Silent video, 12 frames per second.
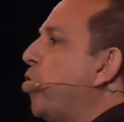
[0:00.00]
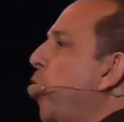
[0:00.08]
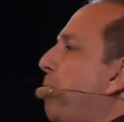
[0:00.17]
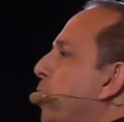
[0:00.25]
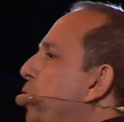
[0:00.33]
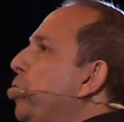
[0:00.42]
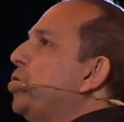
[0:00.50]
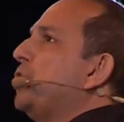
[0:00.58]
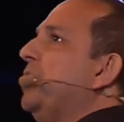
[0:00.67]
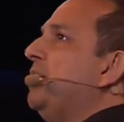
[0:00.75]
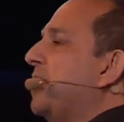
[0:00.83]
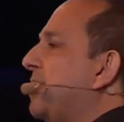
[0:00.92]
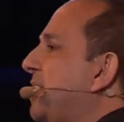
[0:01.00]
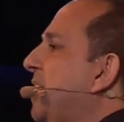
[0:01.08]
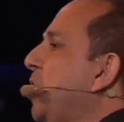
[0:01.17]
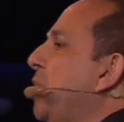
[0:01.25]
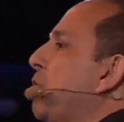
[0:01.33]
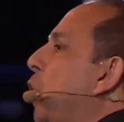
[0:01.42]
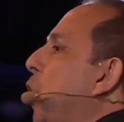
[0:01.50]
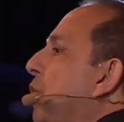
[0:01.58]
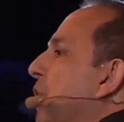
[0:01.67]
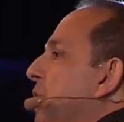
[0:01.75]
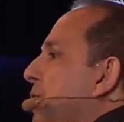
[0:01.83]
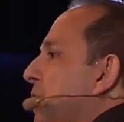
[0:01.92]
co-producing the city with
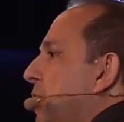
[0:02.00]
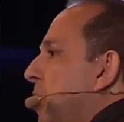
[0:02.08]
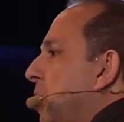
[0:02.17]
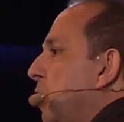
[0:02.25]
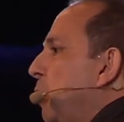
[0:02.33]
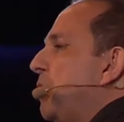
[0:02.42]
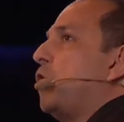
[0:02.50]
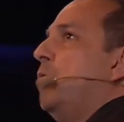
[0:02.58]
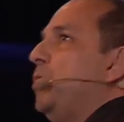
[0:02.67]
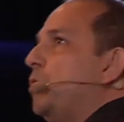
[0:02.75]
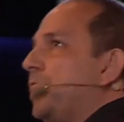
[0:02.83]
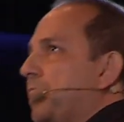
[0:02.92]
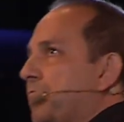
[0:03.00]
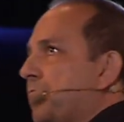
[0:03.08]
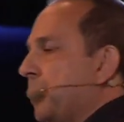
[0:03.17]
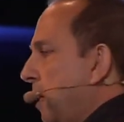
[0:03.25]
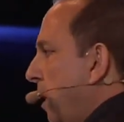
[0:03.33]
others, with communities.